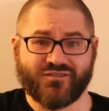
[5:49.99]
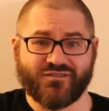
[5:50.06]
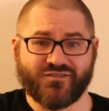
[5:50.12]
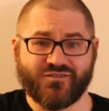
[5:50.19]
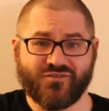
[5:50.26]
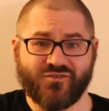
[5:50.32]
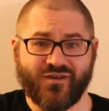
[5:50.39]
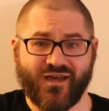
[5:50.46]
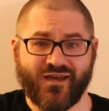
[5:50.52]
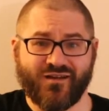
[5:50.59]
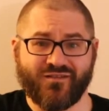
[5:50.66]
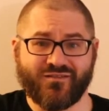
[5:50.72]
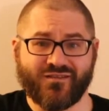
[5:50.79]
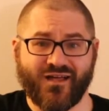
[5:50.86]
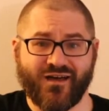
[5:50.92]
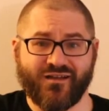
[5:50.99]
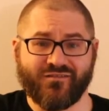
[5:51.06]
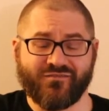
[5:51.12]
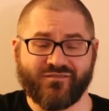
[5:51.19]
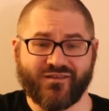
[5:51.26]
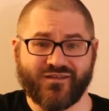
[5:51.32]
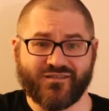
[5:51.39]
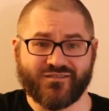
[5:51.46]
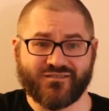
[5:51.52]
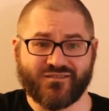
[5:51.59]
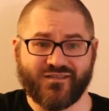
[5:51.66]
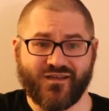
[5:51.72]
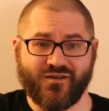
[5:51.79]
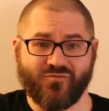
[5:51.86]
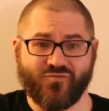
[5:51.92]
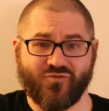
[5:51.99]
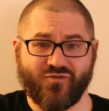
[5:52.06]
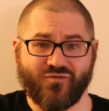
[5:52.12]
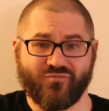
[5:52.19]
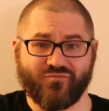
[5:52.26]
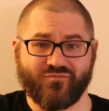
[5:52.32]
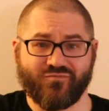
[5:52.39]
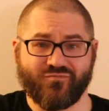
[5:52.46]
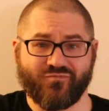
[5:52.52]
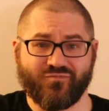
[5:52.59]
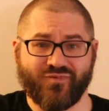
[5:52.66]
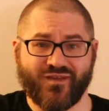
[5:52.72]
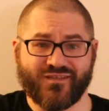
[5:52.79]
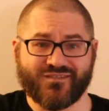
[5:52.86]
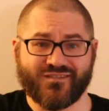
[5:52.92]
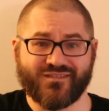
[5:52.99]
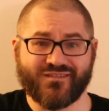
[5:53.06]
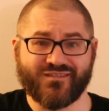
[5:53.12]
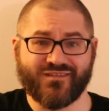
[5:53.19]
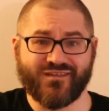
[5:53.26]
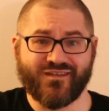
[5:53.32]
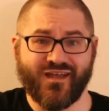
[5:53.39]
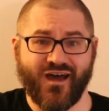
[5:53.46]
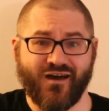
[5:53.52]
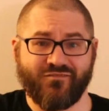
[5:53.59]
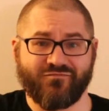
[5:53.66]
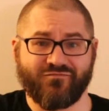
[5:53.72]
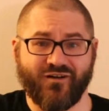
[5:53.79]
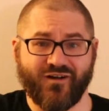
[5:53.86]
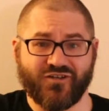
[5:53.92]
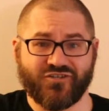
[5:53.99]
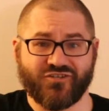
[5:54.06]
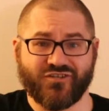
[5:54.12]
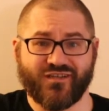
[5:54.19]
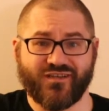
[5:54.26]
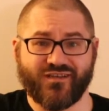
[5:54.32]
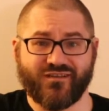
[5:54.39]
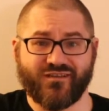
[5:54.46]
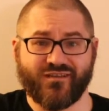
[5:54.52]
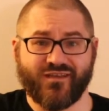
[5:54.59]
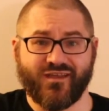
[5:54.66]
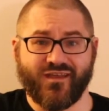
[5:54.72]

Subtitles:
So you had a lot of things that were basically not functioning.